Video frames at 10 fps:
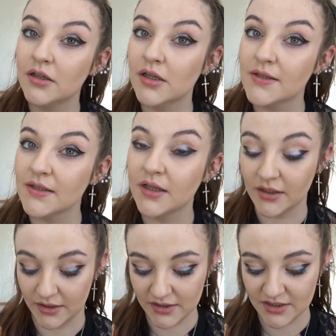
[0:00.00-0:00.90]
It's
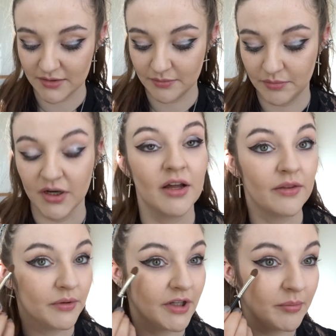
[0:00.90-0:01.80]
nice, but I
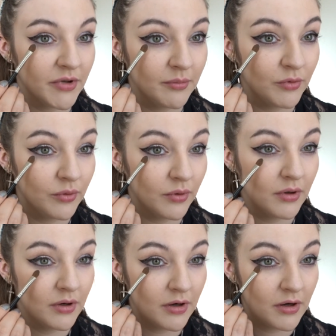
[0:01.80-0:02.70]
thought there'd be
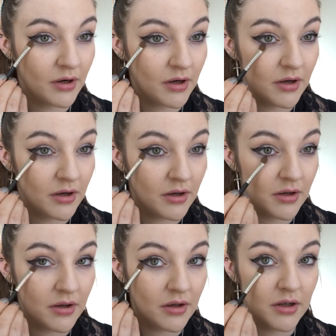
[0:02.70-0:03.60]
more
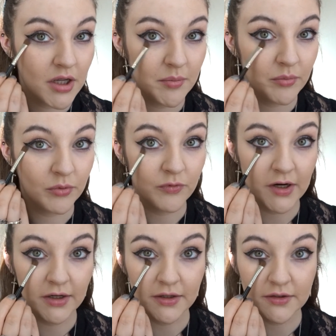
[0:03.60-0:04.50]

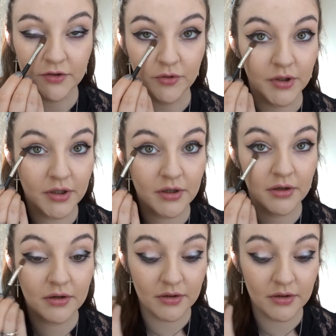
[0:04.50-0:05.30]
violet to it.